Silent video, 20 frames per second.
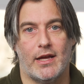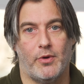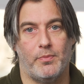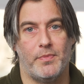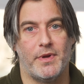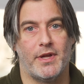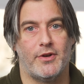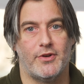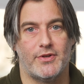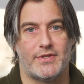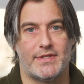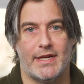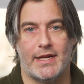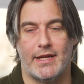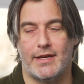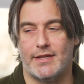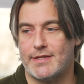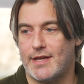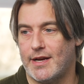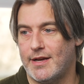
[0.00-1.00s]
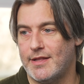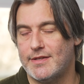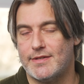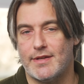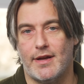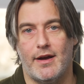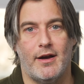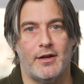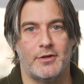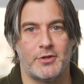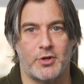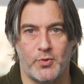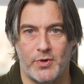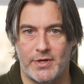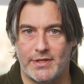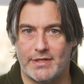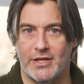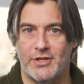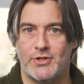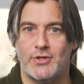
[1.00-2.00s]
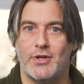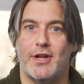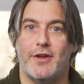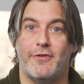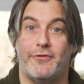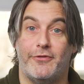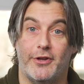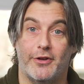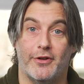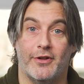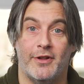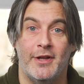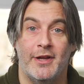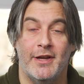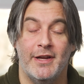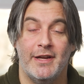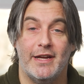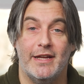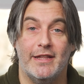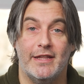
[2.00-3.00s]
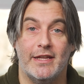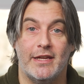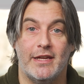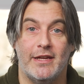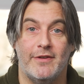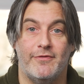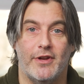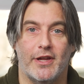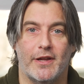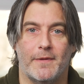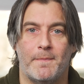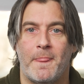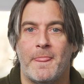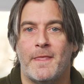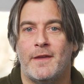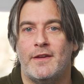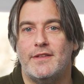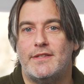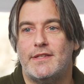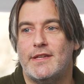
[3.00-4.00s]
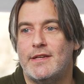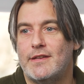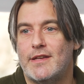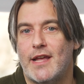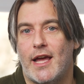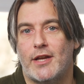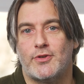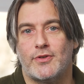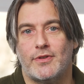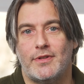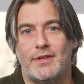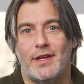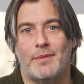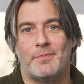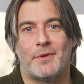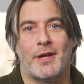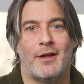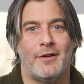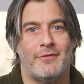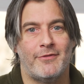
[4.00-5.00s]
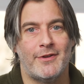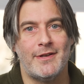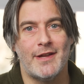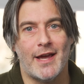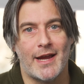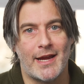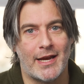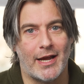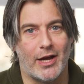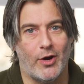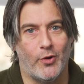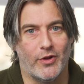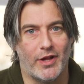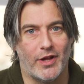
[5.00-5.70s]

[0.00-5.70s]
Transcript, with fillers: helped me understand is kind of this ongoing tension I feel in the evening. You see, naturally, I'm kind of a night owl.